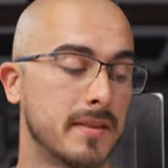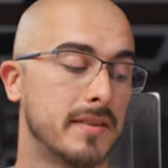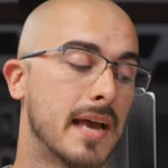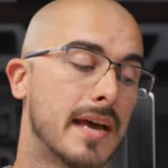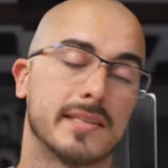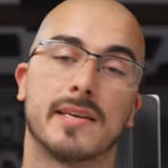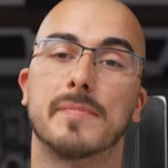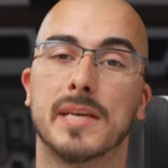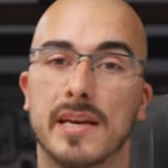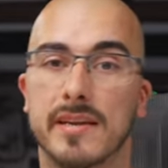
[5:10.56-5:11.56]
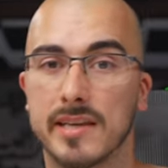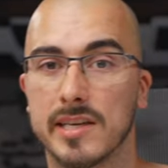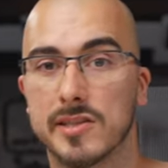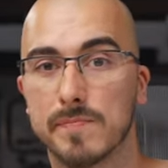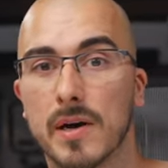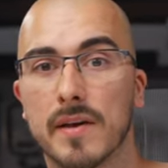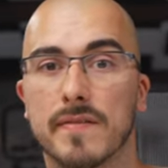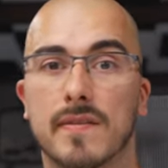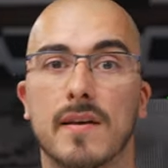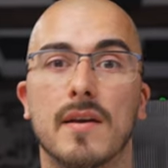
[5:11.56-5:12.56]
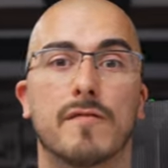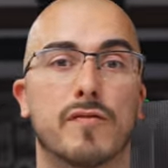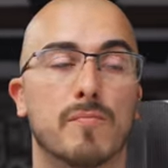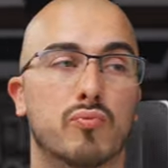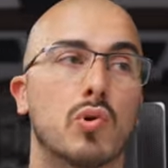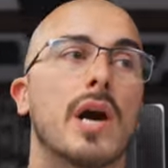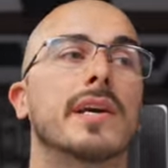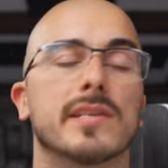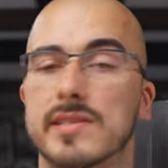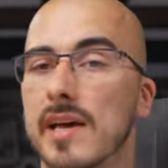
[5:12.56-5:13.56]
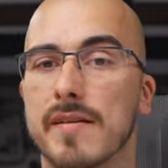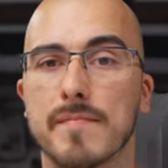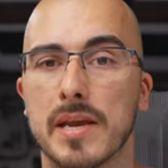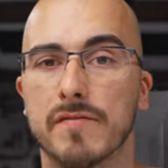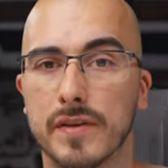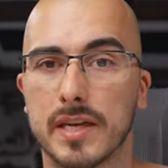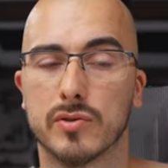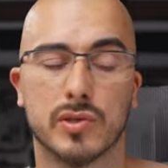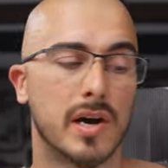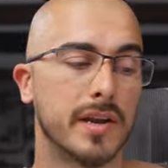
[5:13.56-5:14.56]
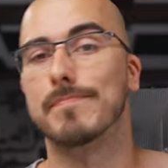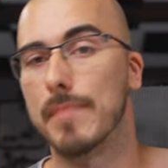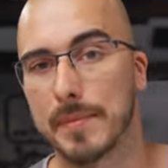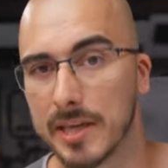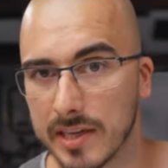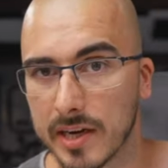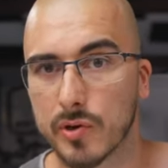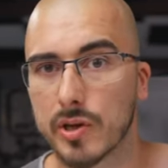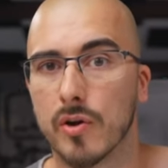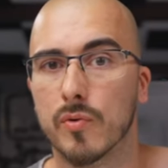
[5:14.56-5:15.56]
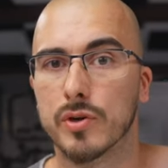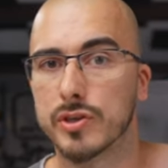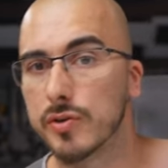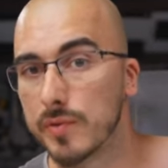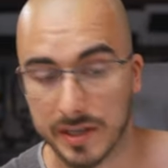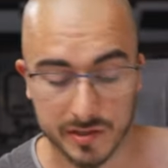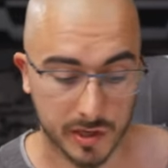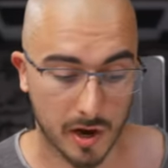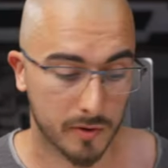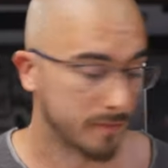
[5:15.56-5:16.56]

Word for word: that is coming in each month from products that I made videos on maybe a year ago or two years ago.